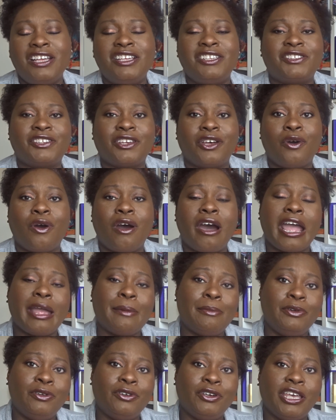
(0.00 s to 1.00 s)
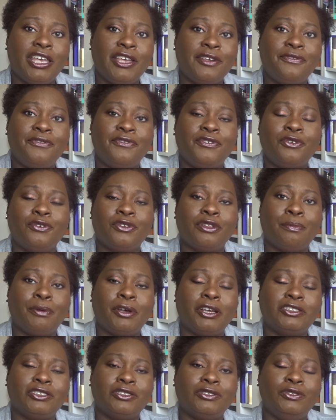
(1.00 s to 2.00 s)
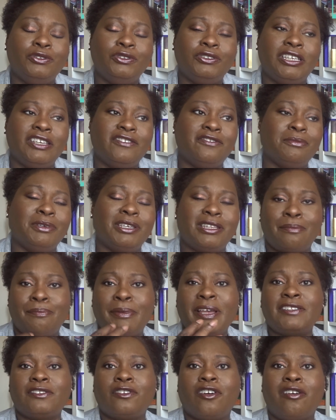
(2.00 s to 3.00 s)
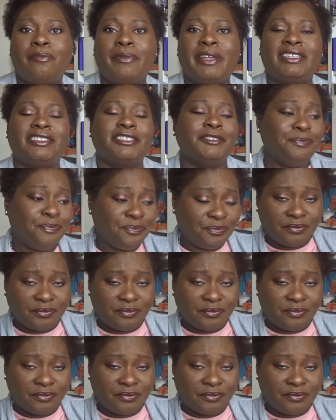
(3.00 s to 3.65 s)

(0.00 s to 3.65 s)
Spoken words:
So I'm looking for the person who's given me the best comment,